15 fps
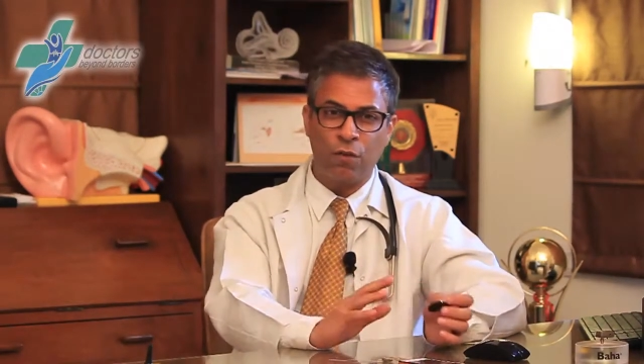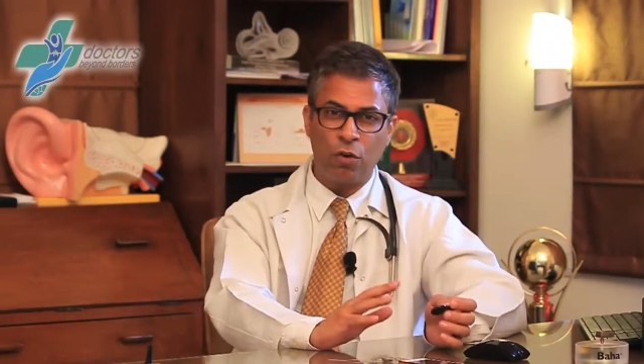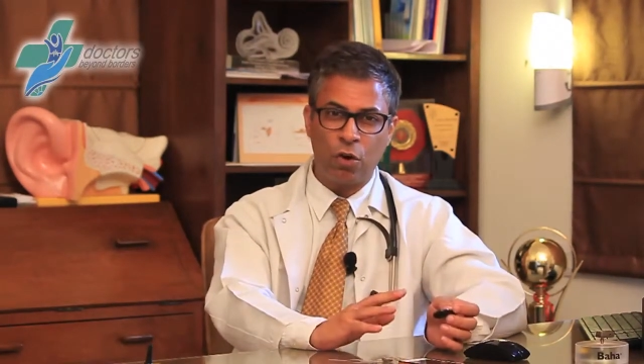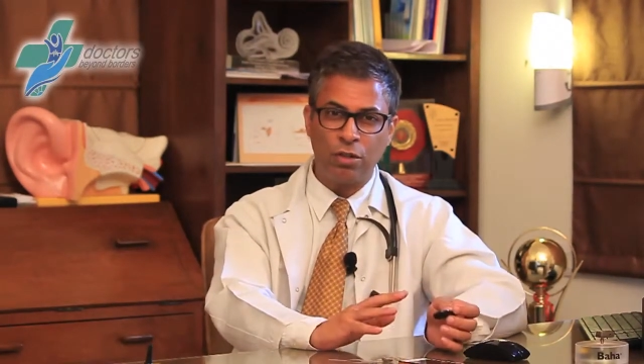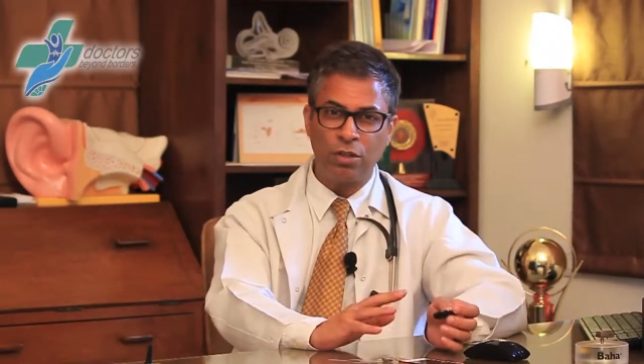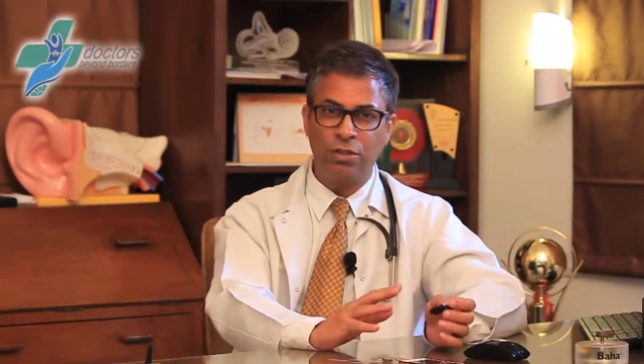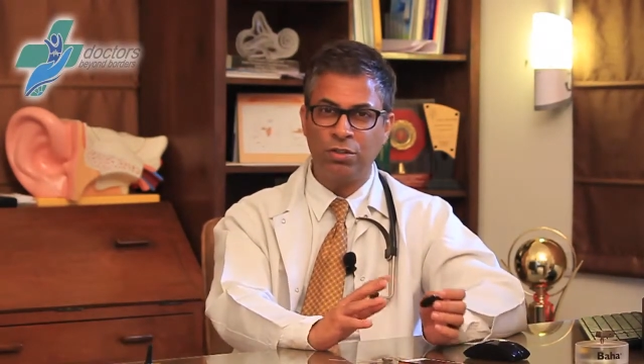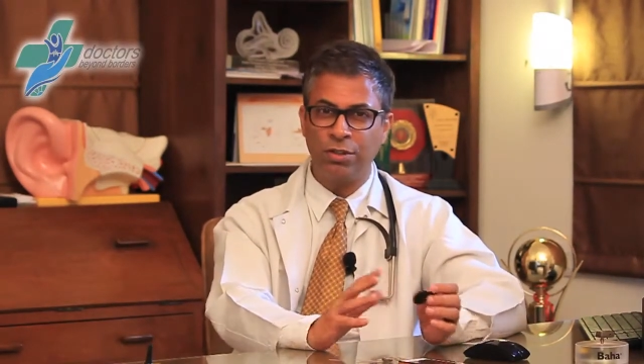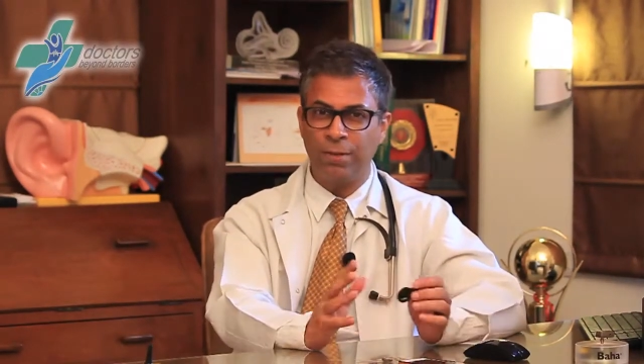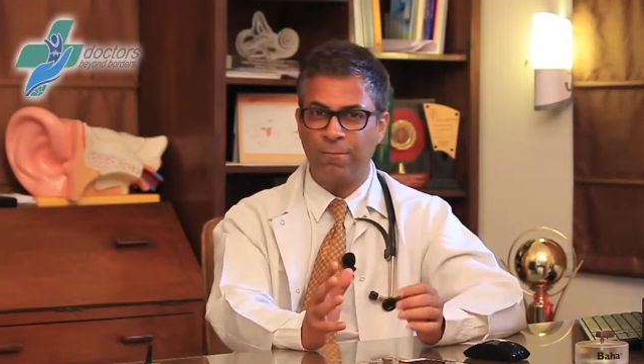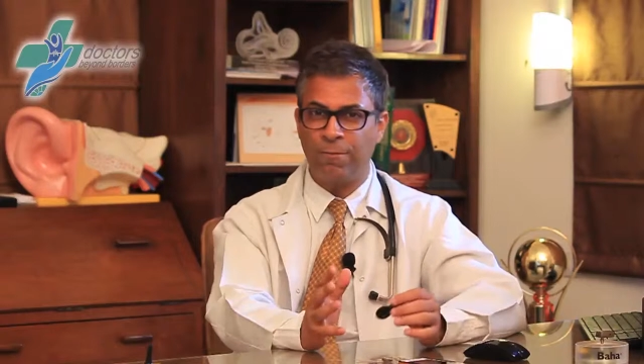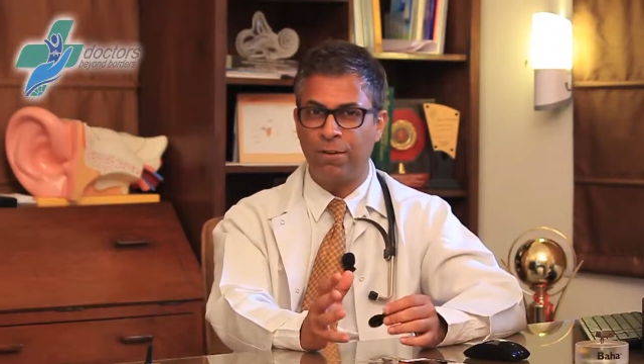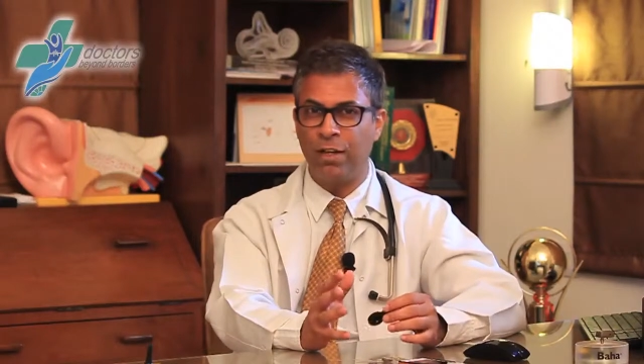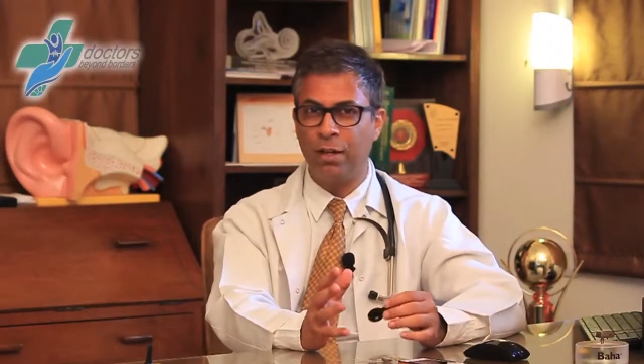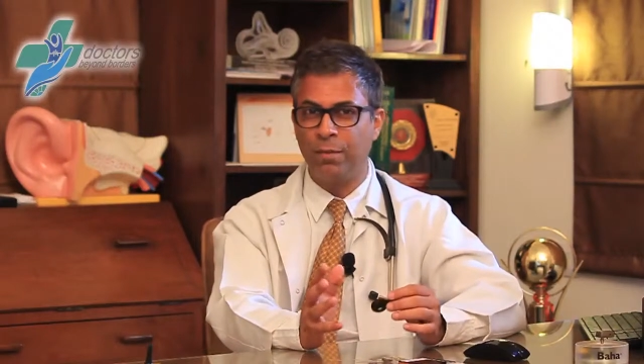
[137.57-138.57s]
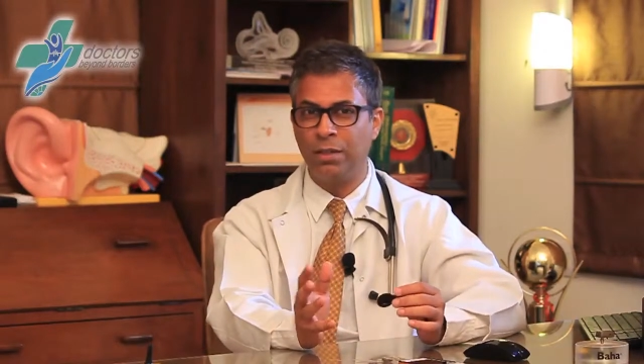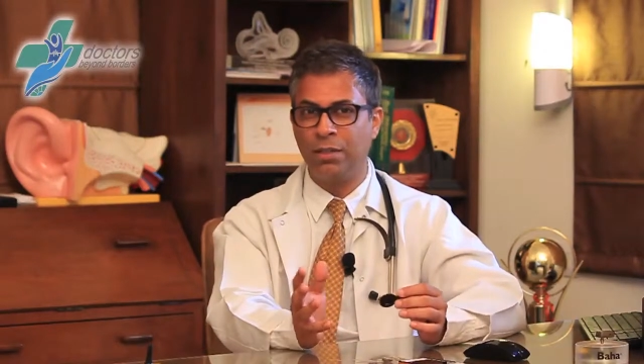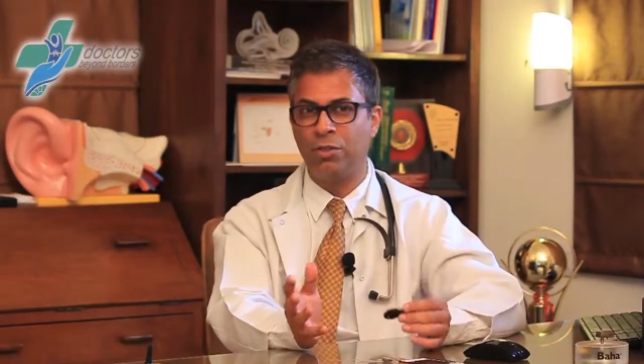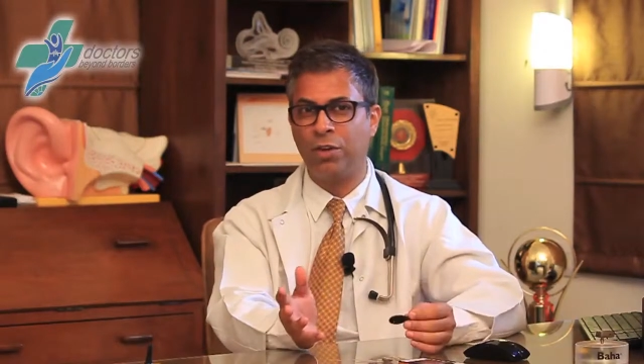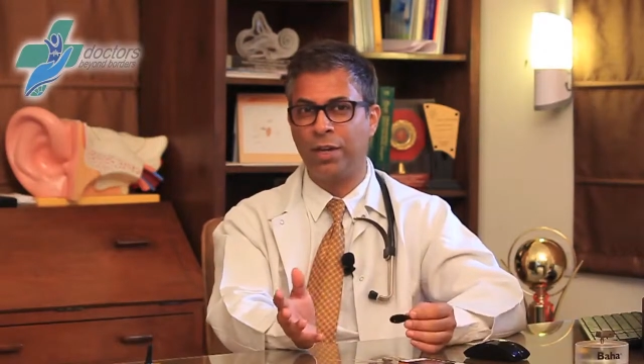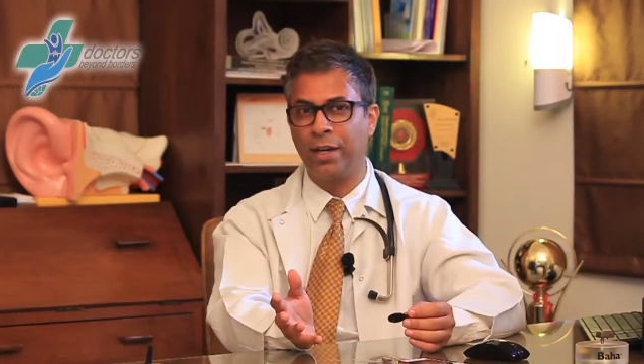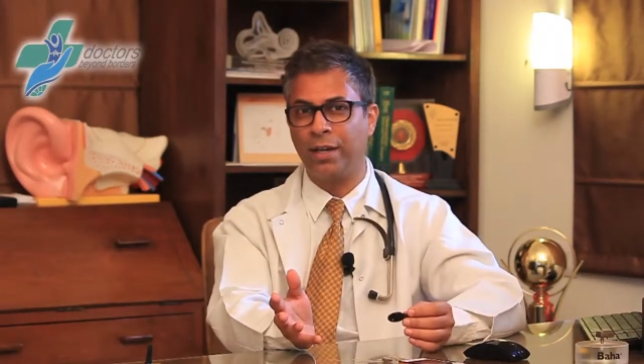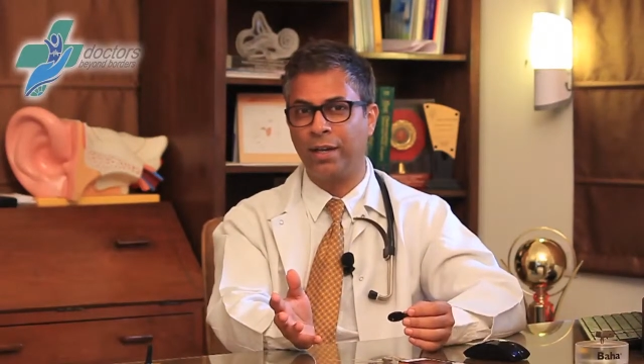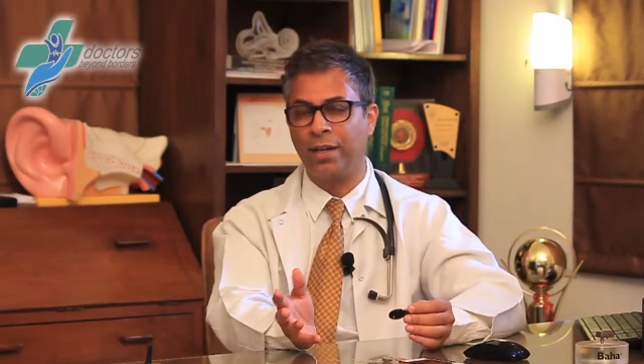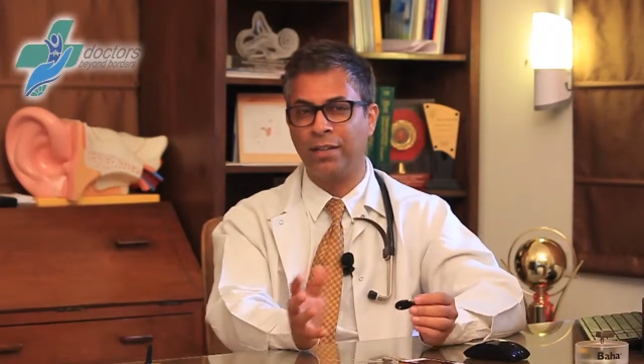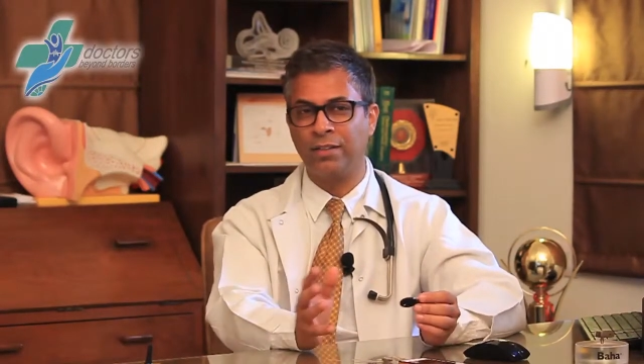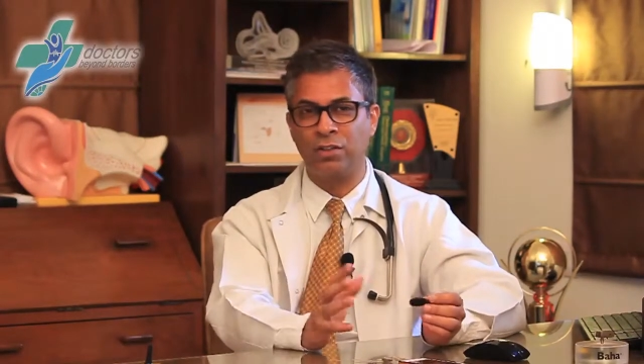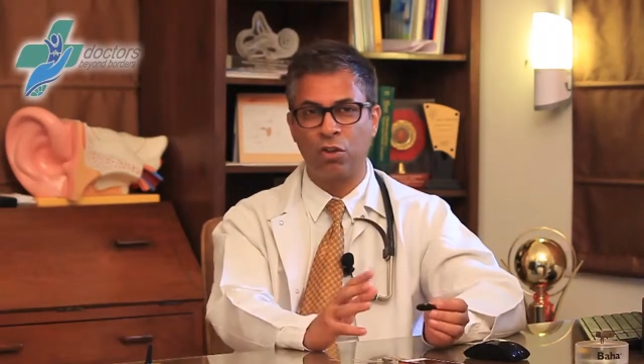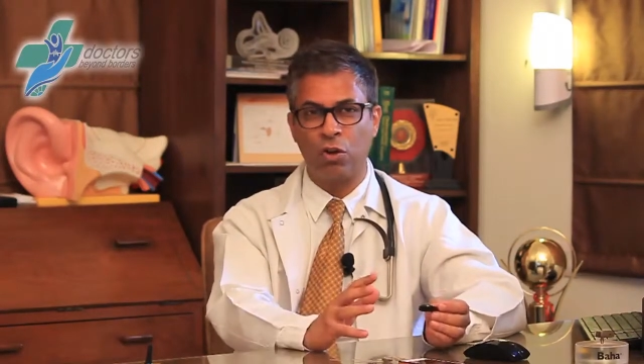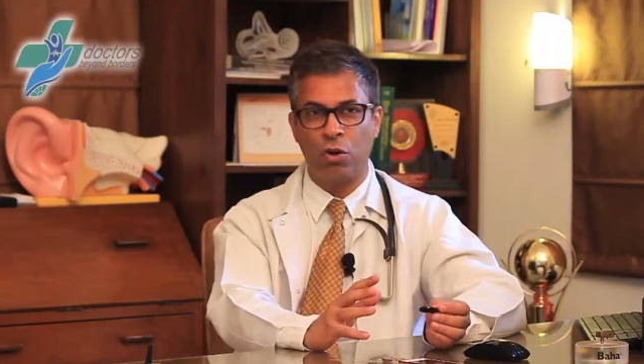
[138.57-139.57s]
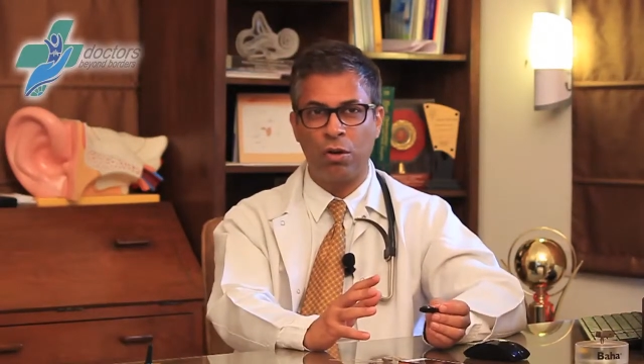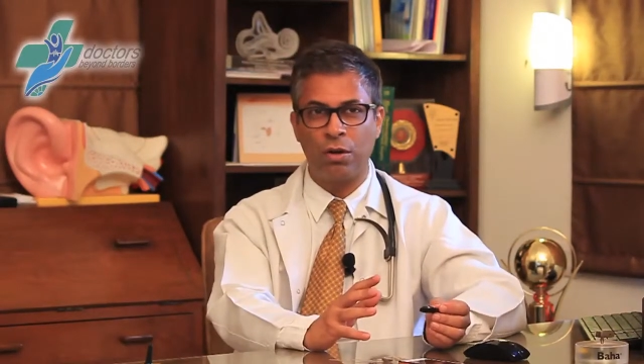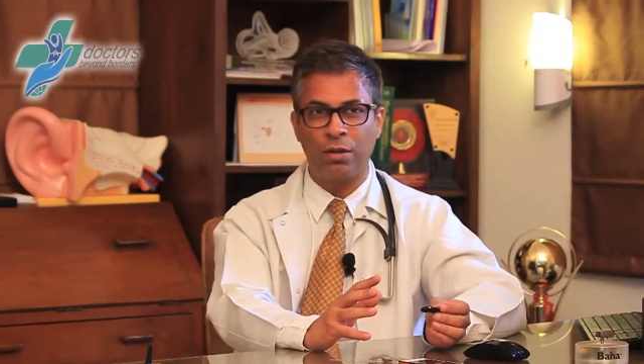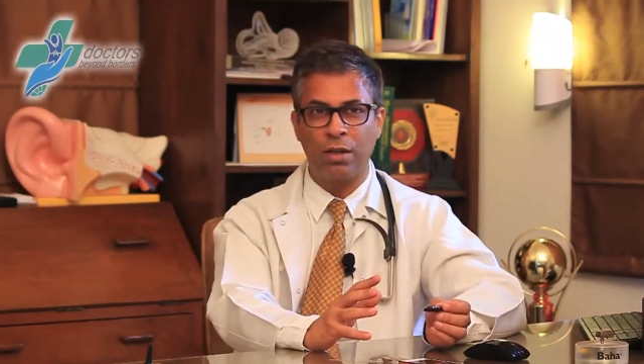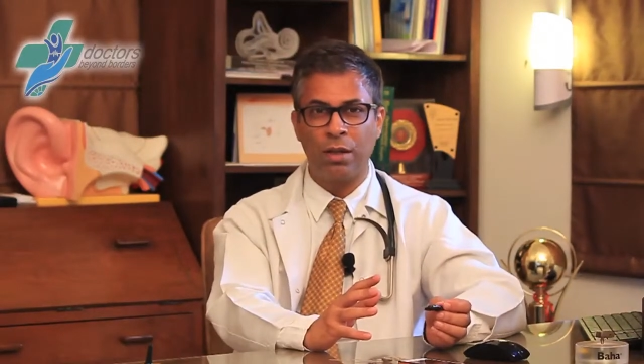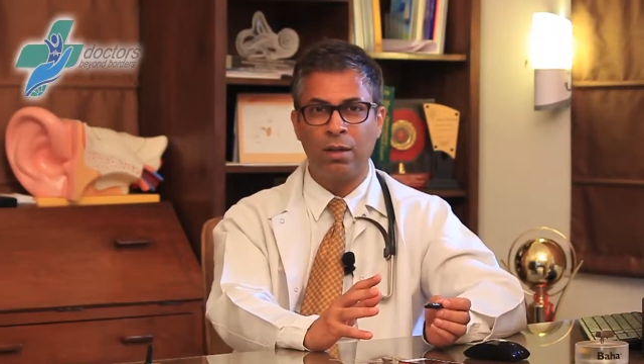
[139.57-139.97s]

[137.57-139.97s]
auditory verbal training is called